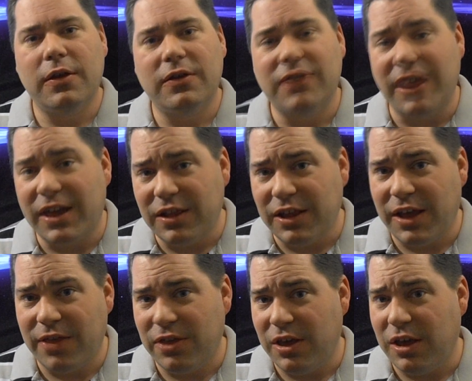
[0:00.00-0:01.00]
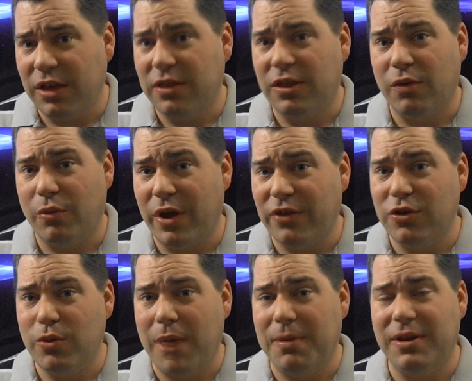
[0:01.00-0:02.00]
Secondly, I think that
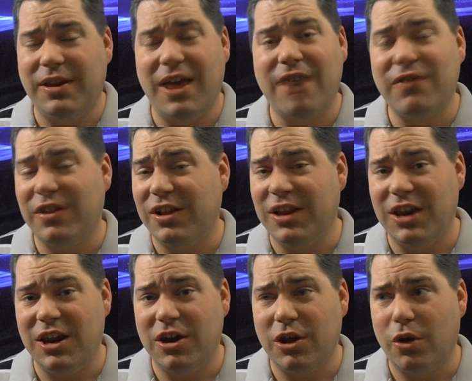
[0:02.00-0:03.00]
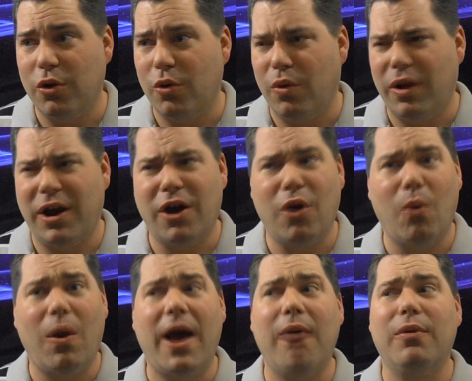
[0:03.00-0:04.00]
Rescue Rabbit definitely needed to go to 1. I don't know
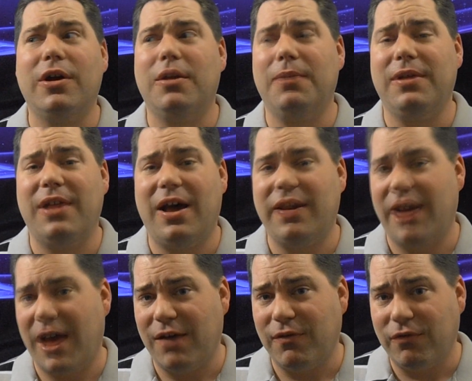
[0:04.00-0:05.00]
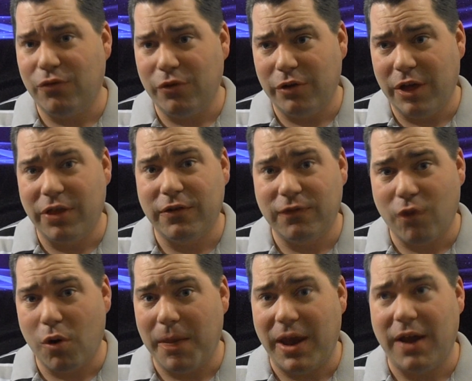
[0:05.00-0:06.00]
why we're going to be allowed to have a full another
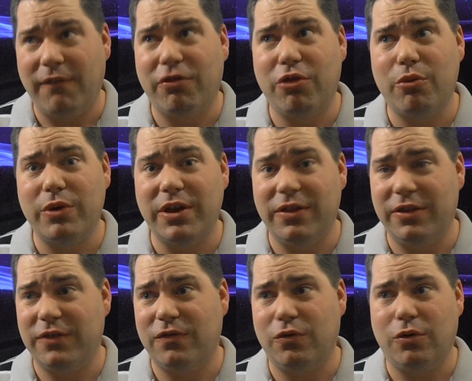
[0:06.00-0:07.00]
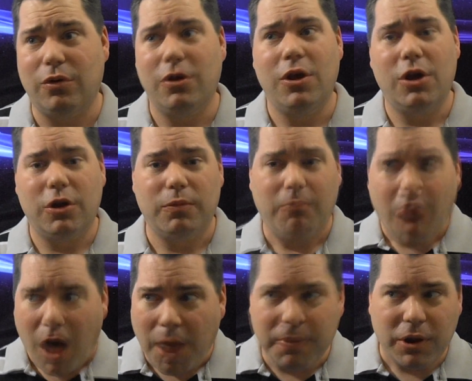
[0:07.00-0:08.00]
format of 3 of this fool
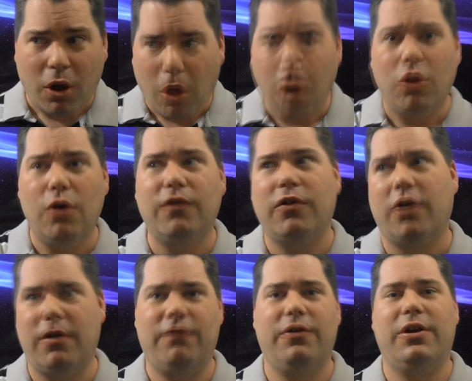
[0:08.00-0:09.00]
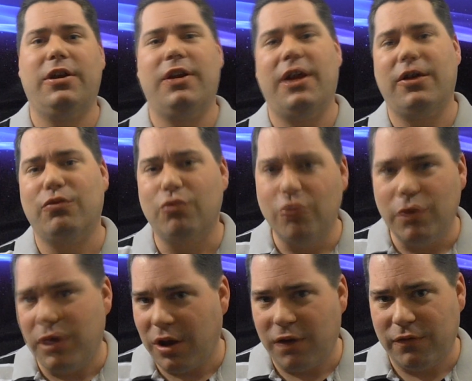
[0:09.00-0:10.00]
hopping all over our friggin' decks,
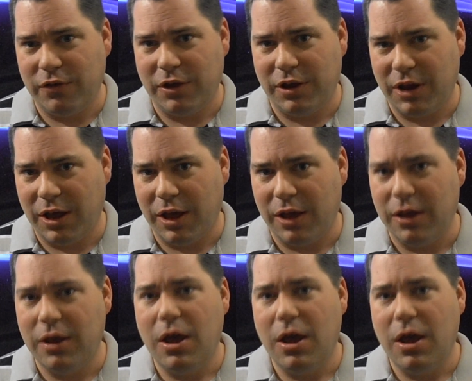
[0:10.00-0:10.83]
ruining our friggin' day.